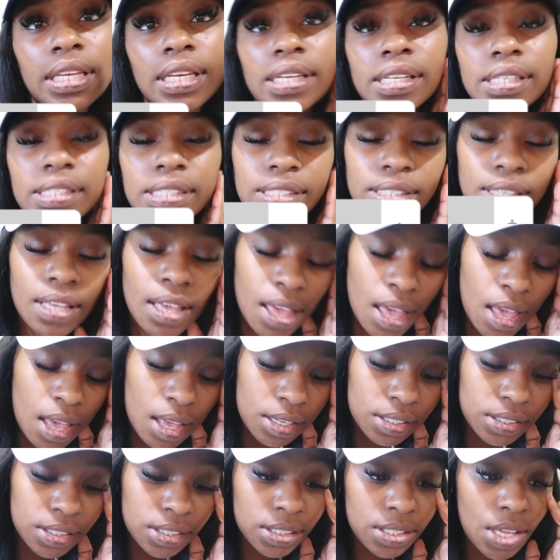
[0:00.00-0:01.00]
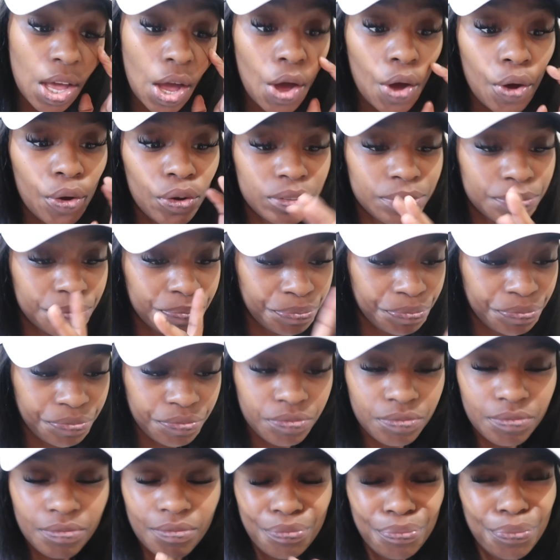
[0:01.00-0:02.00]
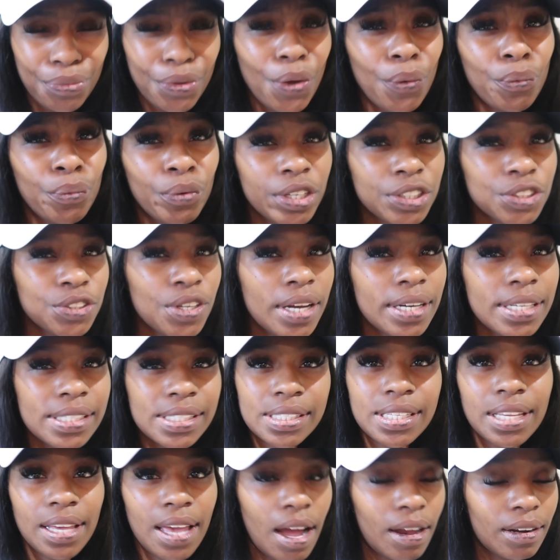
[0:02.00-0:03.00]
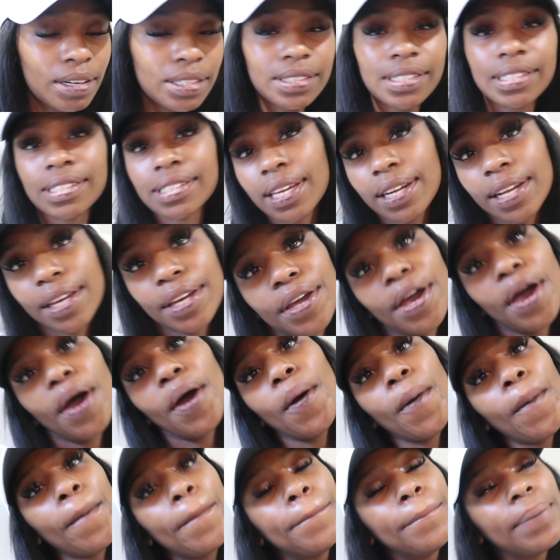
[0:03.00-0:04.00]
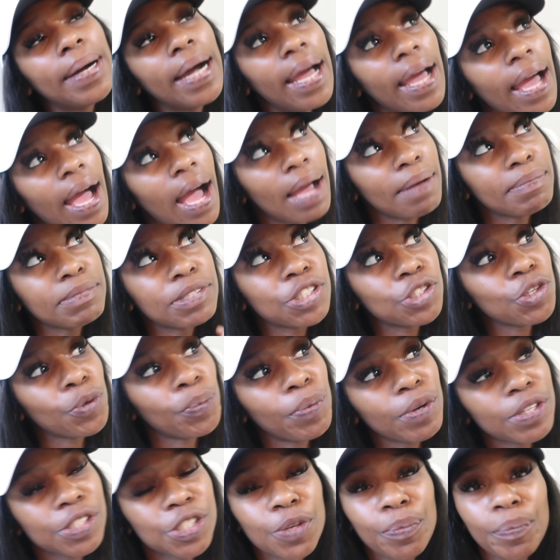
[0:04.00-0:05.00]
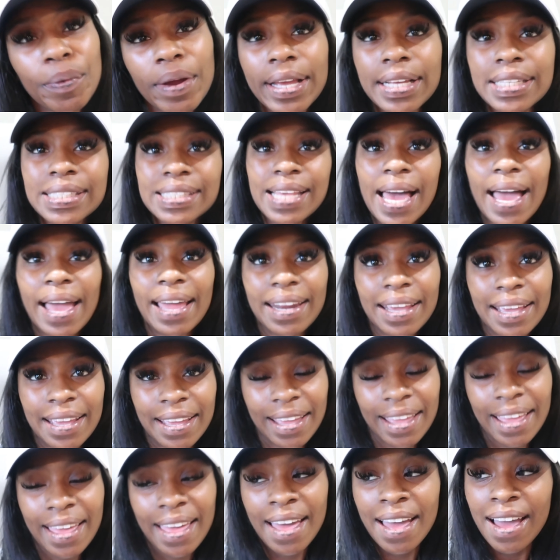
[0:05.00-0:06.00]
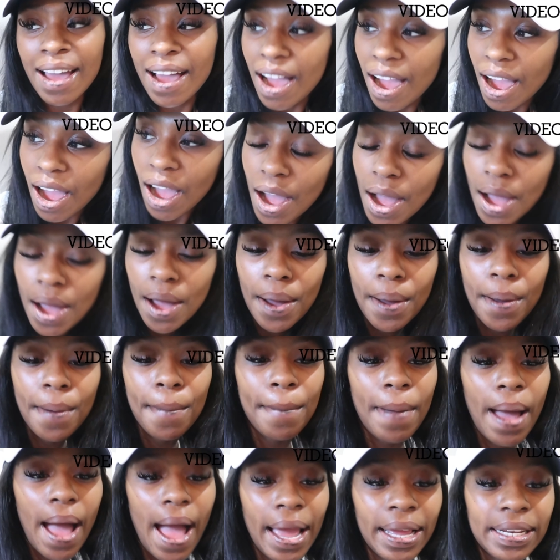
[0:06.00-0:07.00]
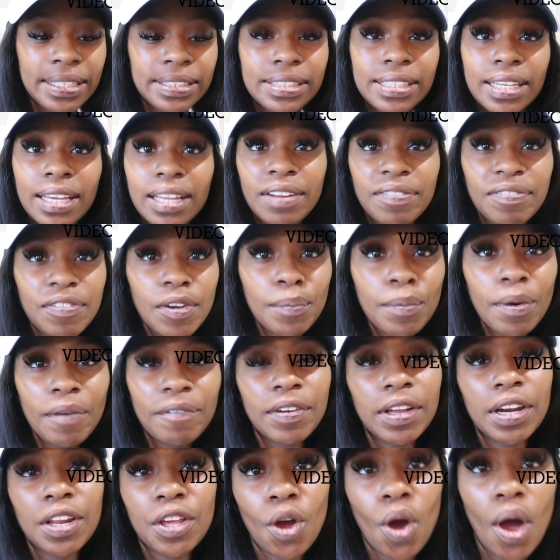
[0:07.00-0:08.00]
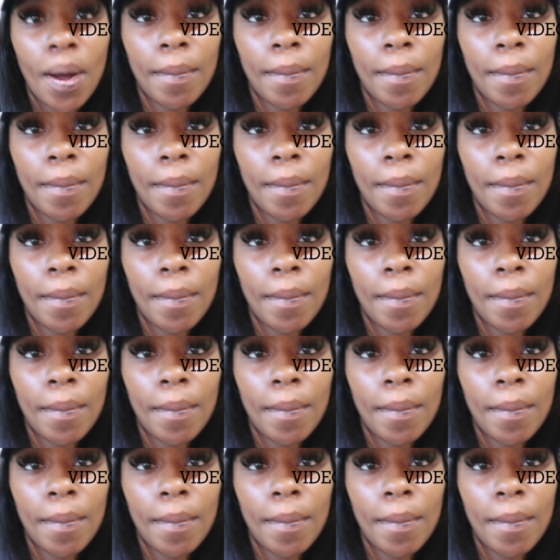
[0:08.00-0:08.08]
this. So we're trying to see how this is going to go. But I'm super excited. I did film a video